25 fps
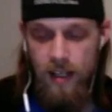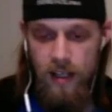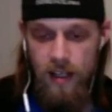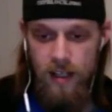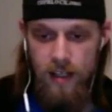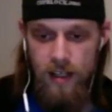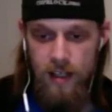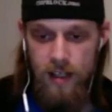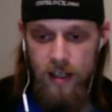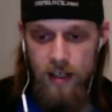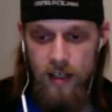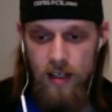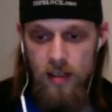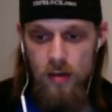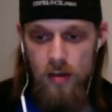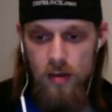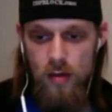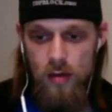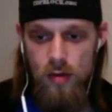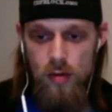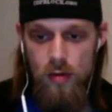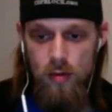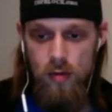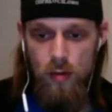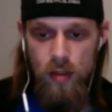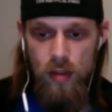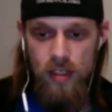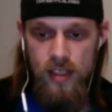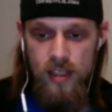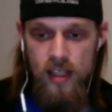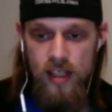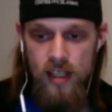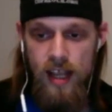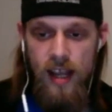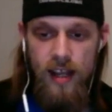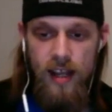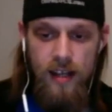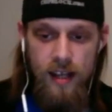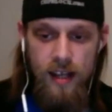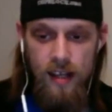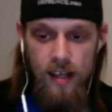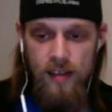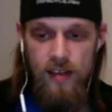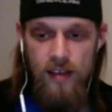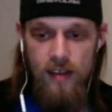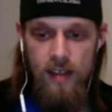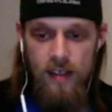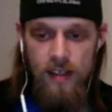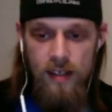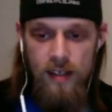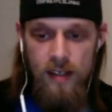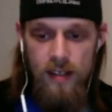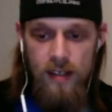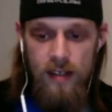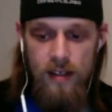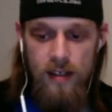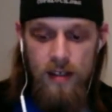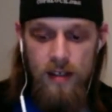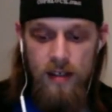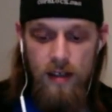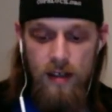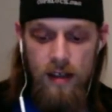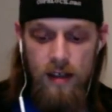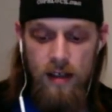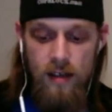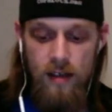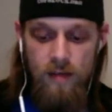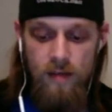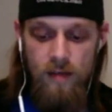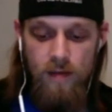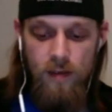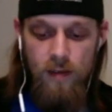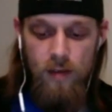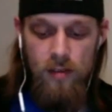and uh, you would stand at the uh,